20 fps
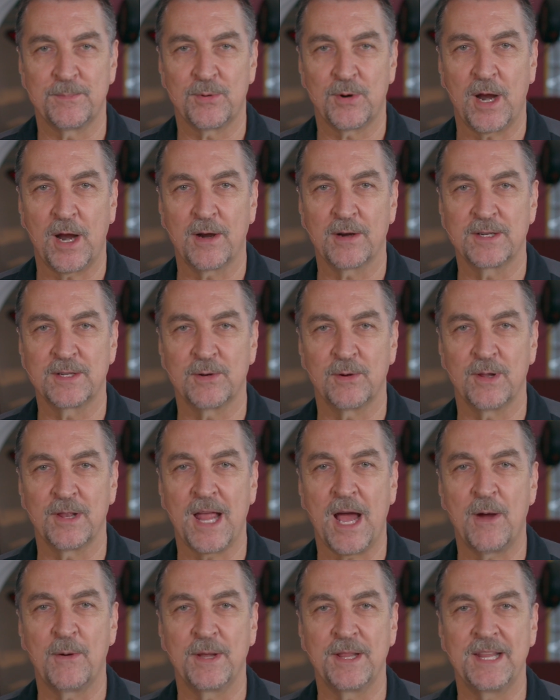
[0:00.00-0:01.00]
prior to
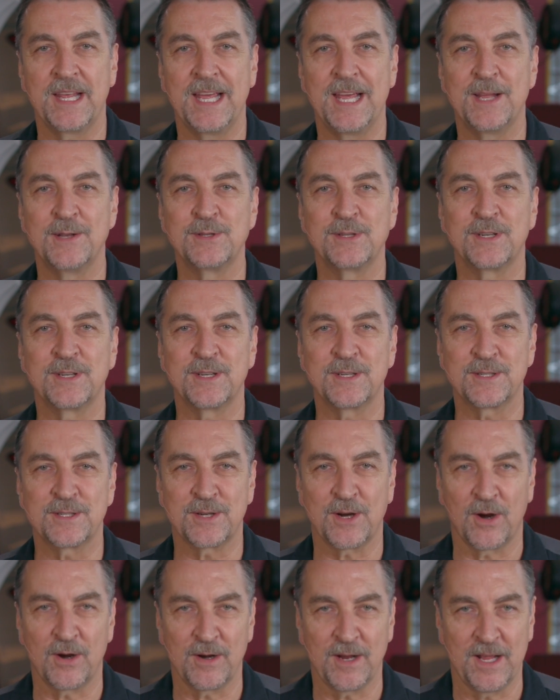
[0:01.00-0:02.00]
allowing the engine to
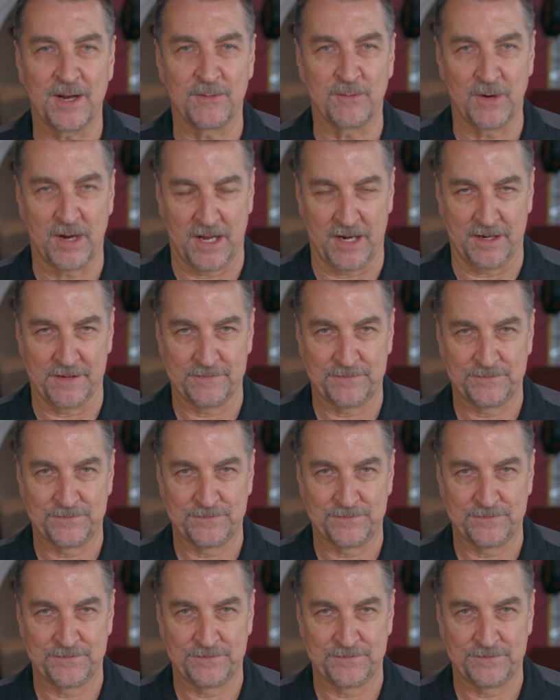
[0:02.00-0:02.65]
start and run.